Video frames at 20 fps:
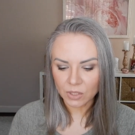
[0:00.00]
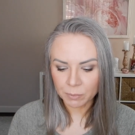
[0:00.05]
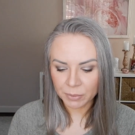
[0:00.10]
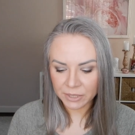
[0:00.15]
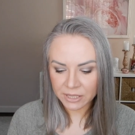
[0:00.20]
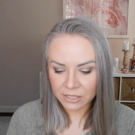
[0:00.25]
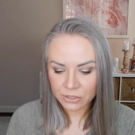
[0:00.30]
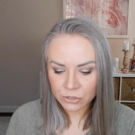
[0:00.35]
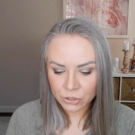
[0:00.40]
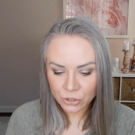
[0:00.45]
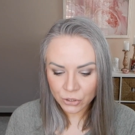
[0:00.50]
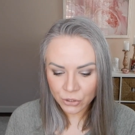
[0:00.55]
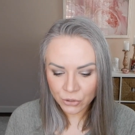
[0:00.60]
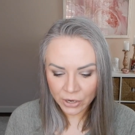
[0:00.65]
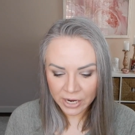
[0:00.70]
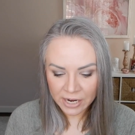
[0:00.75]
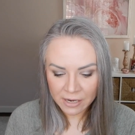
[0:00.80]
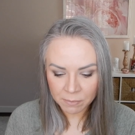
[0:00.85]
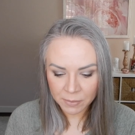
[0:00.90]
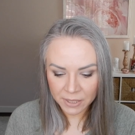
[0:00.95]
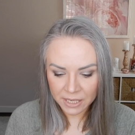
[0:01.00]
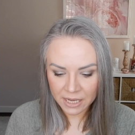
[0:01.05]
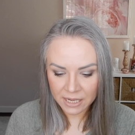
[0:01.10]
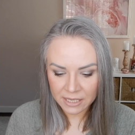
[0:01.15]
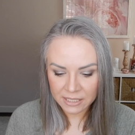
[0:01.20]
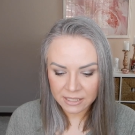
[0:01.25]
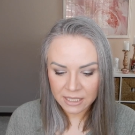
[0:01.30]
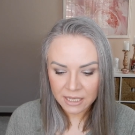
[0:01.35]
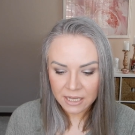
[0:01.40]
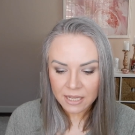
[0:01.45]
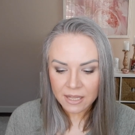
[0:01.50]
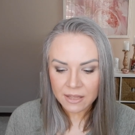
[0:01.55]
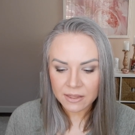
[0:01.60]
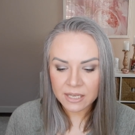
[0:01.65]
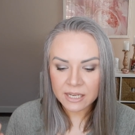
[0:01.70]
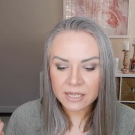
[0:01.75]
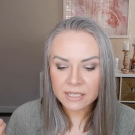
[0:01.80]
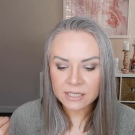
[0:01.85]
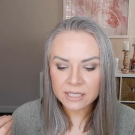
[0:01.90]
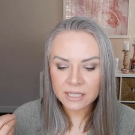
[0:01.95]
But these are great because
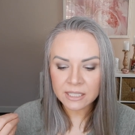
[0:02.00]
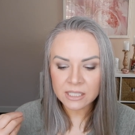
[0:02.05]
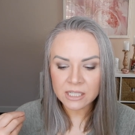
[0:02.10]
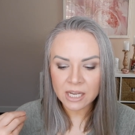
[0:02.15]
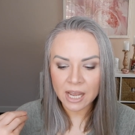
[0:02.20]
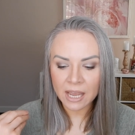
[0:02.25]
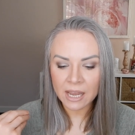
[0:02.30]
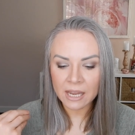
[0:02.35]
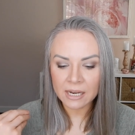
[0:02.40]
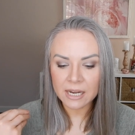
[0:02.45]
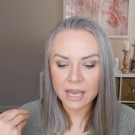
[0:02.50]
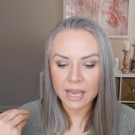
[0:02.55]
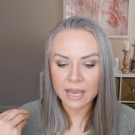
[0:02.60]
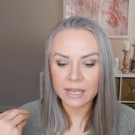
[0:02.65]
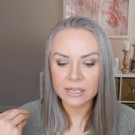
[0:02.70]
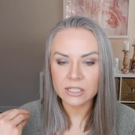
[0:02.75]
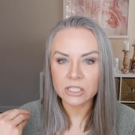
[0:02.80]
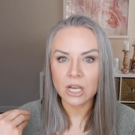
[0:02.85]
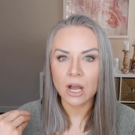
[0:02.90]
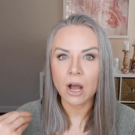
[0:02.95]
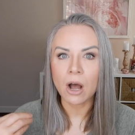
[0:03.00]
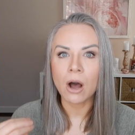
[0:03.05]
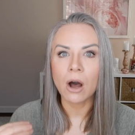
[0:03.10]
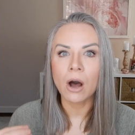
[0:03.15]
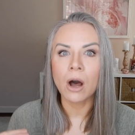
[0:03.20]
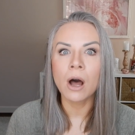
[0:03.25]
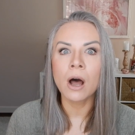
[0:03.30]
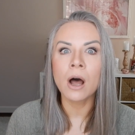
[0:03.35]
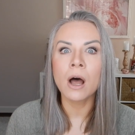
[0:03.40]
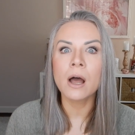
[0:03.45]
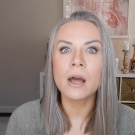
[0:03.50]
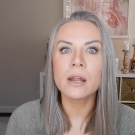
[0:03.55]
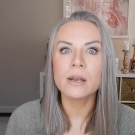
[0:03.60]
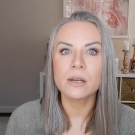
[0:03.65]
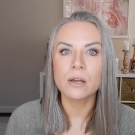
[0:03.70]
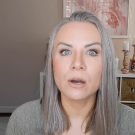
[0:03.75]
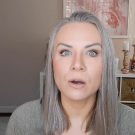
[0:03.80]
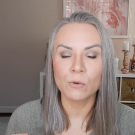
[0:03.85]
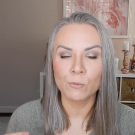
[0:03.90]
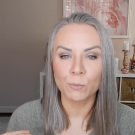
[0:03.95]
these contain a
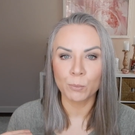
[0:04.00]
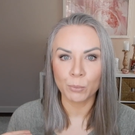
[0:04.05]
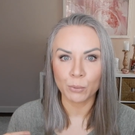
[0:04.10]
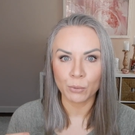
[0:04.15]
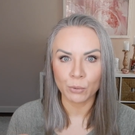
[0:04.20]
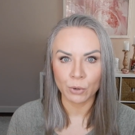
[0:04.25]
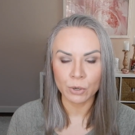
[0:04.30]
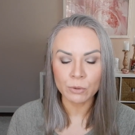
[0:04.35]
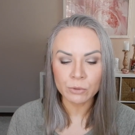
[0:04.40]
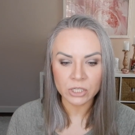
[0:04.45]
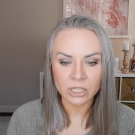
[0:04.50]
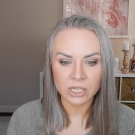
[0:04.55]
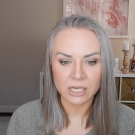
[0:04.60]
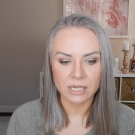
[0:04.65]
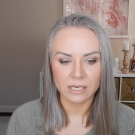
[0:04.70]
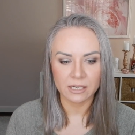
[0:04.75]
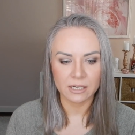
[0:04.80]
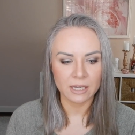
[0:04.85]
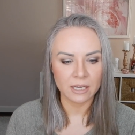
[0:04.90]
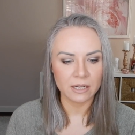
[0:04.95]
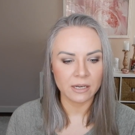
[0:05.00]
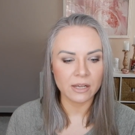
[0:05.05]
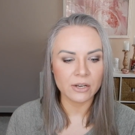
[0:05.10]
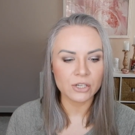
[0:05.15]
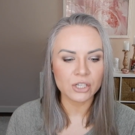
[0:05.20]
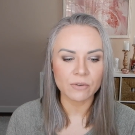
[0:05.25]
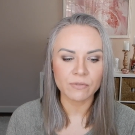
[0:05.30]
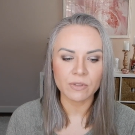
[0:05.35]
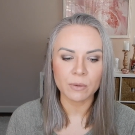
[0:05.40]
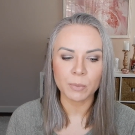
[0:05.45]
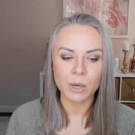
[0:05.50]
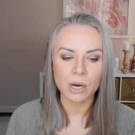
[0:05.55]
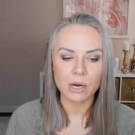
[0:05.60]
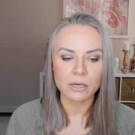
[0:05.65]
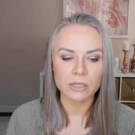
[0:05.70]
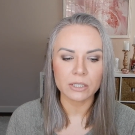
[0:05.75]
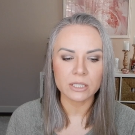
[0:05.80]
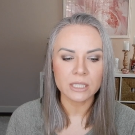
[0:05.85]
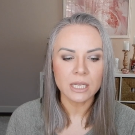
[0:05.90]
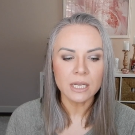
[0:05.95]
ton of protein in each of the
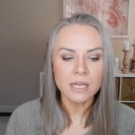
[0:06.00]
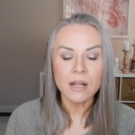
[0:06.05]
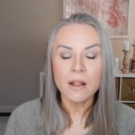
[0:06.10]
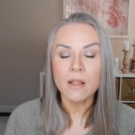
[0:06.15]
bars.